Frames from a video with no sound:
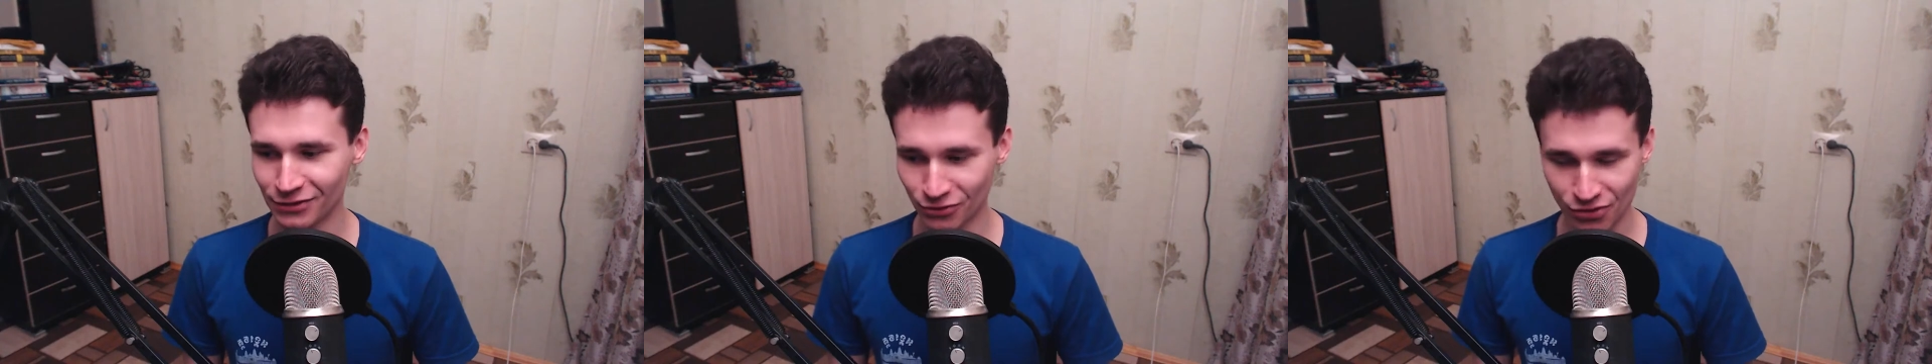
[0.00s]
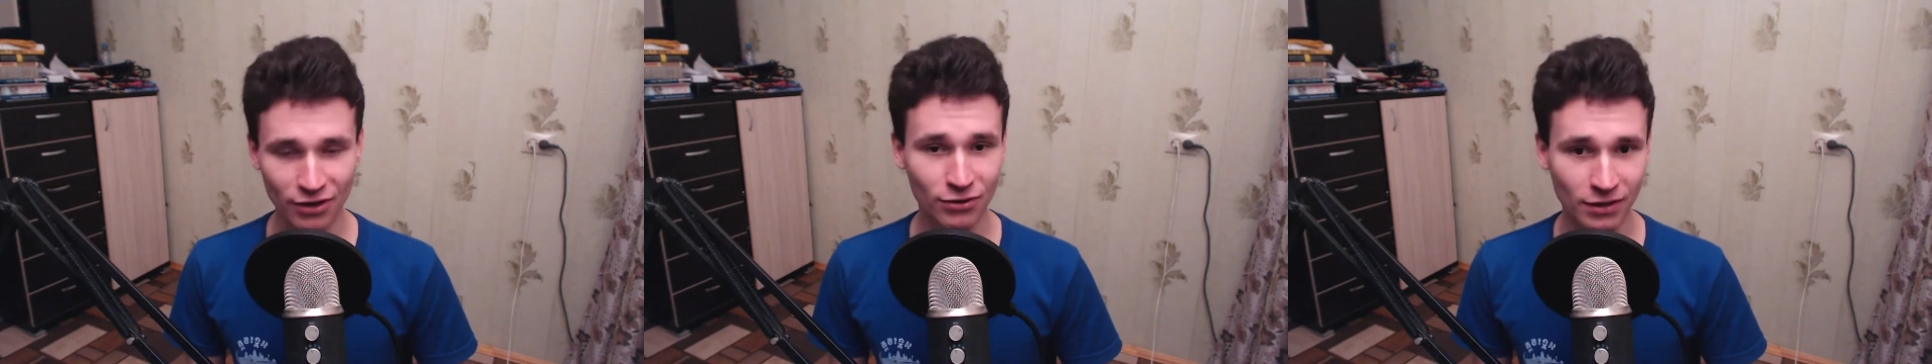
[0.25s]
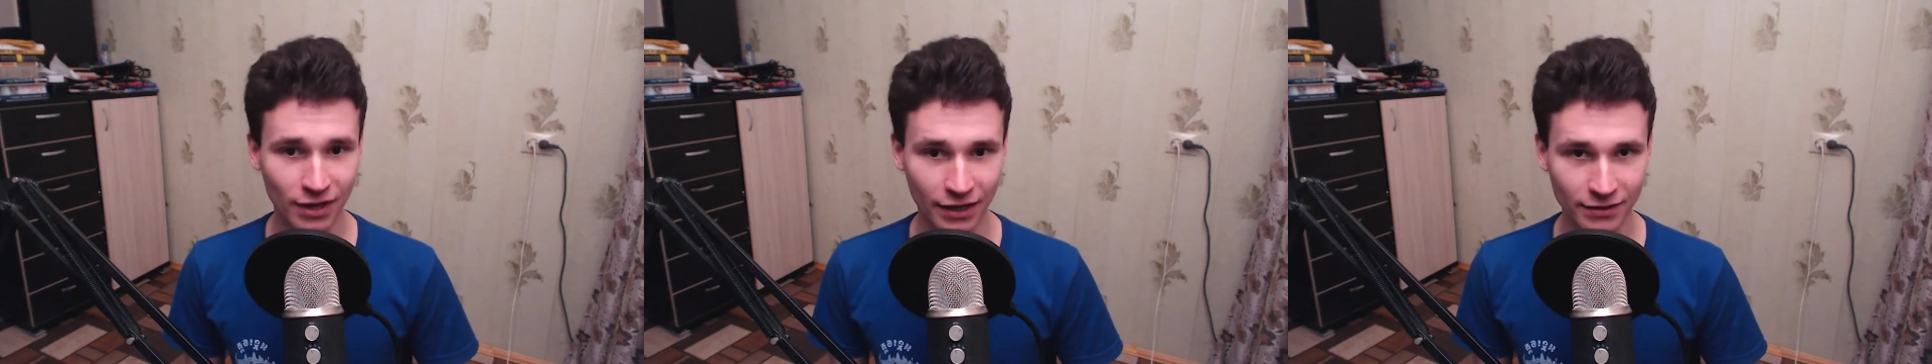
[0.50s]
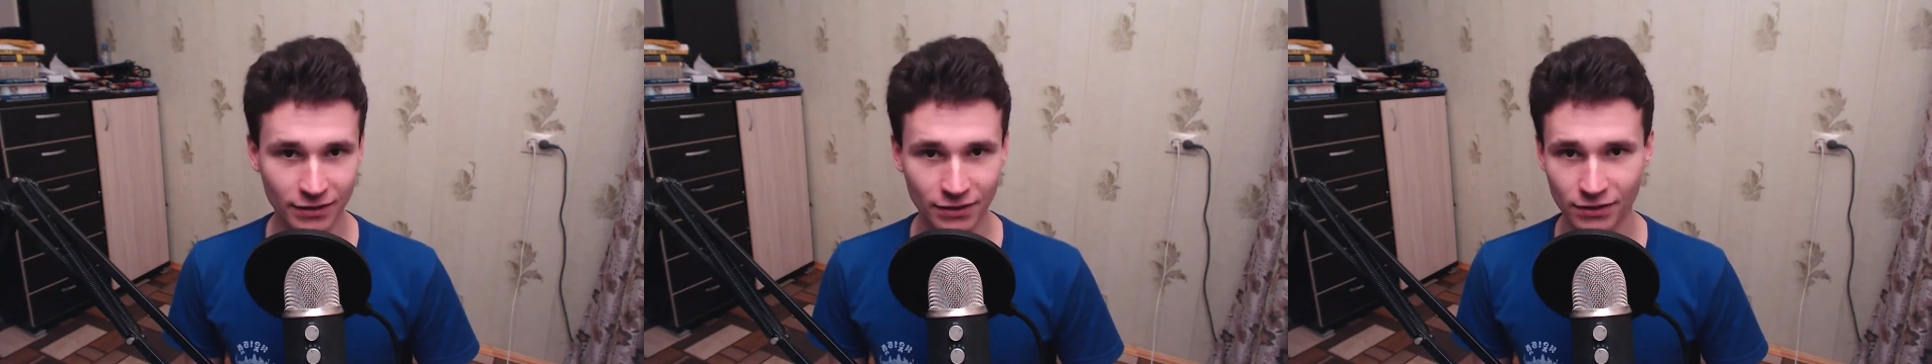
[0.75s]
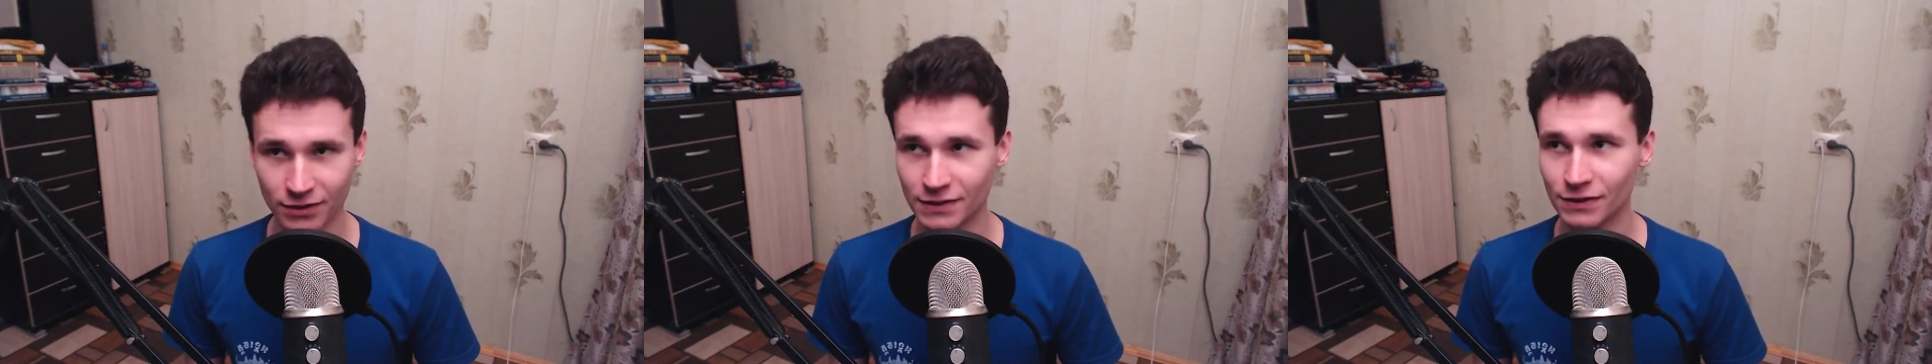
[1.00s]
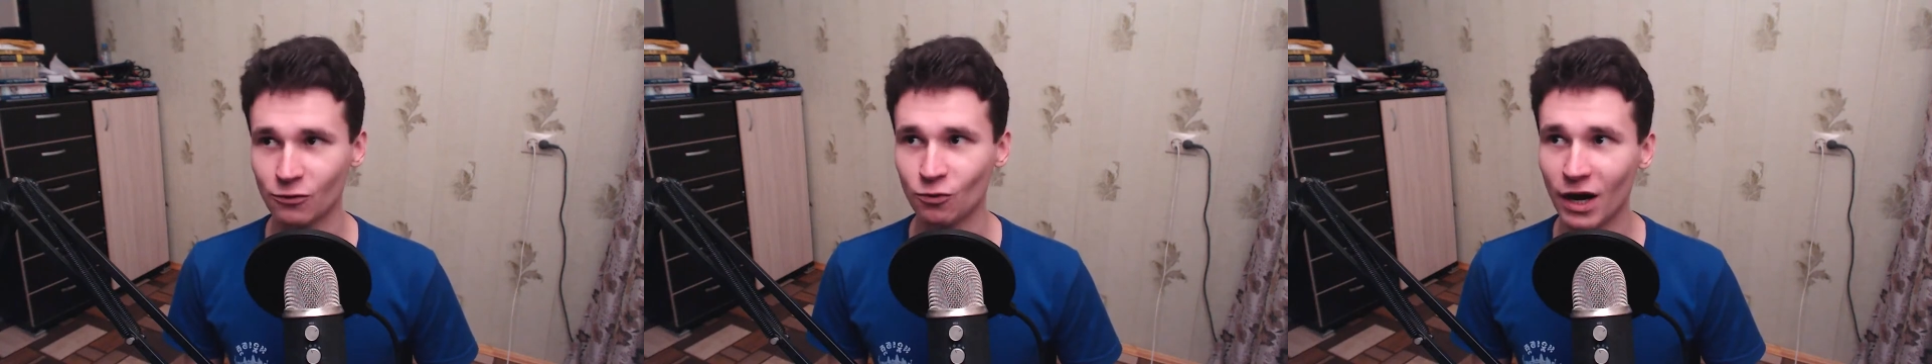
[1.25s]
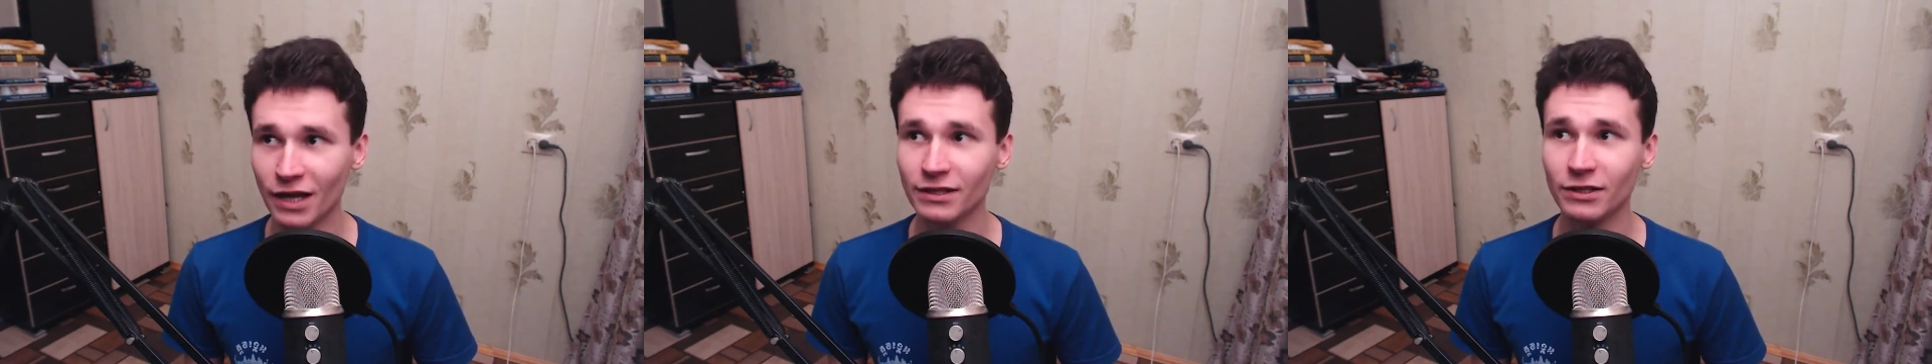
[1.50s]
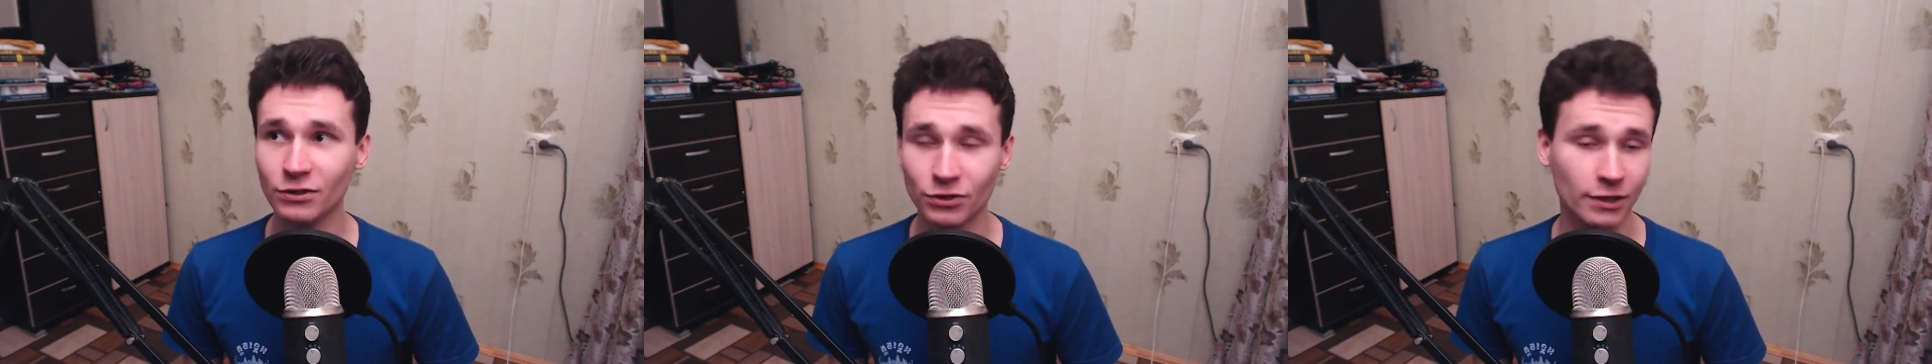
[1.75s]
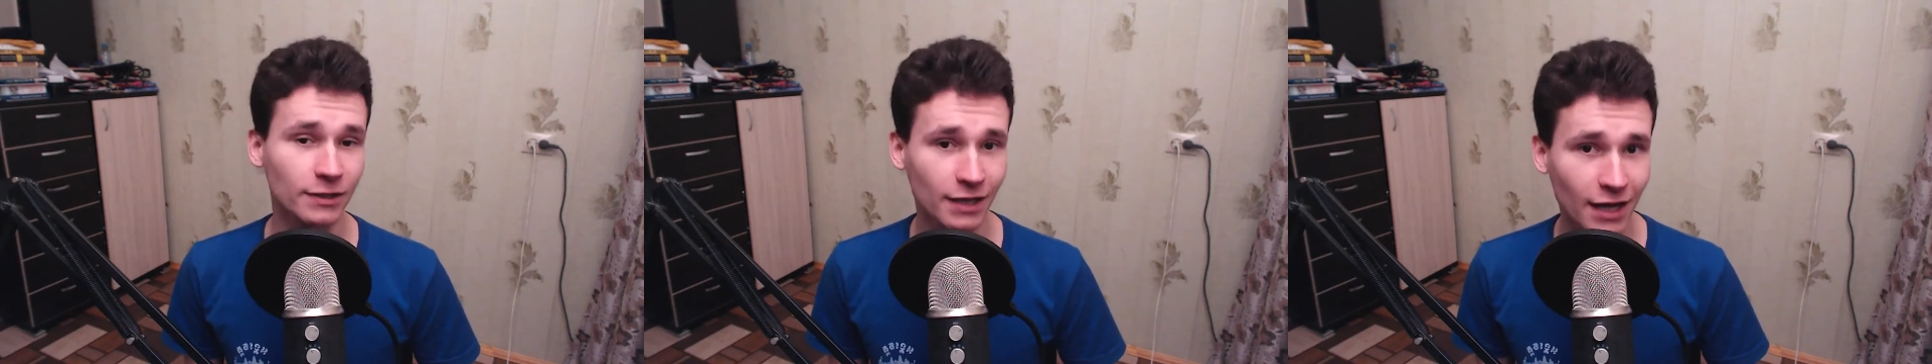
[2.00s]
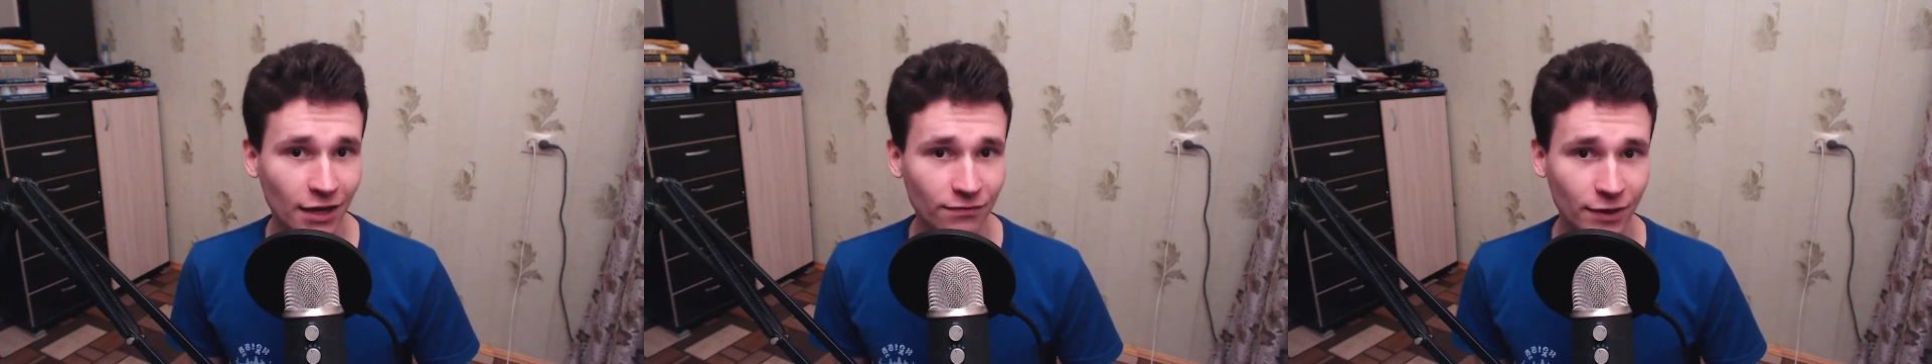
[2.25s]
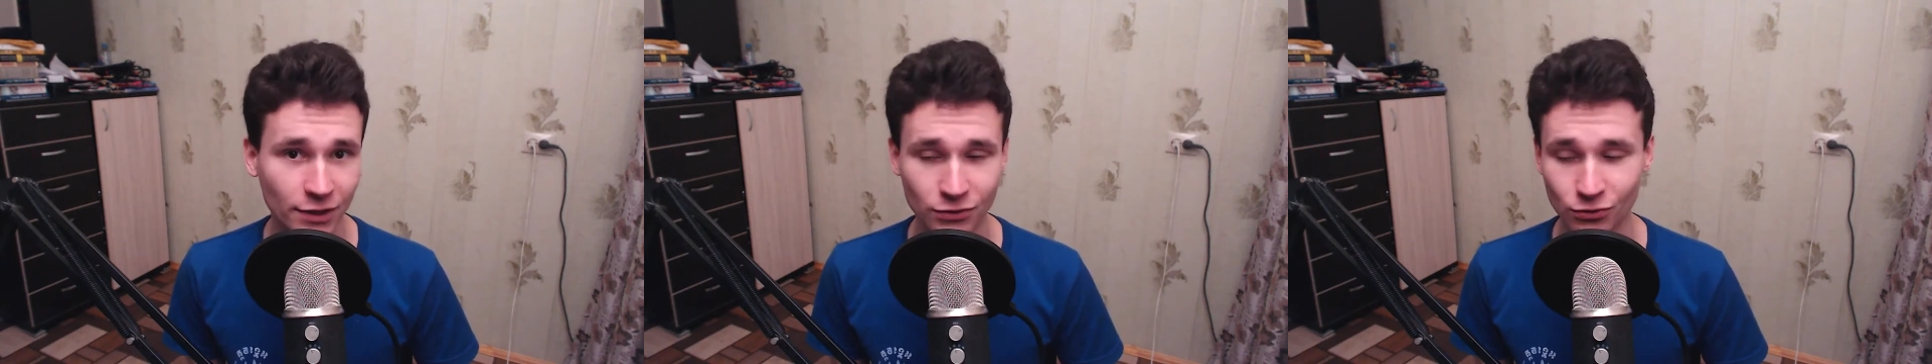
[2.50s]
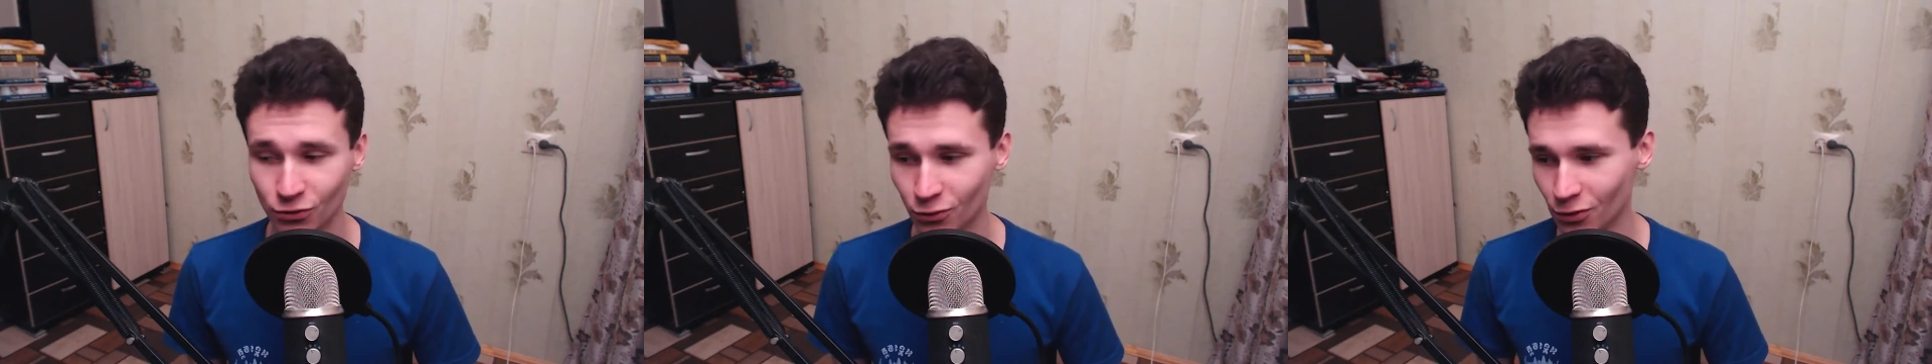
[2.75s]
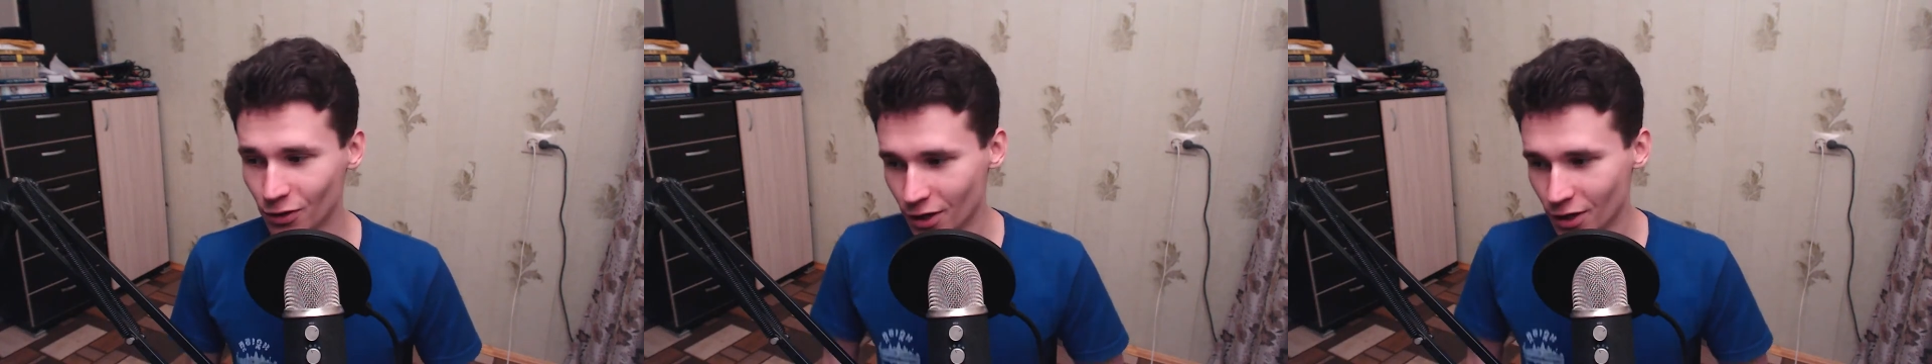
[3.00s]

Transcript: 2019 it is uh, one year and a half i do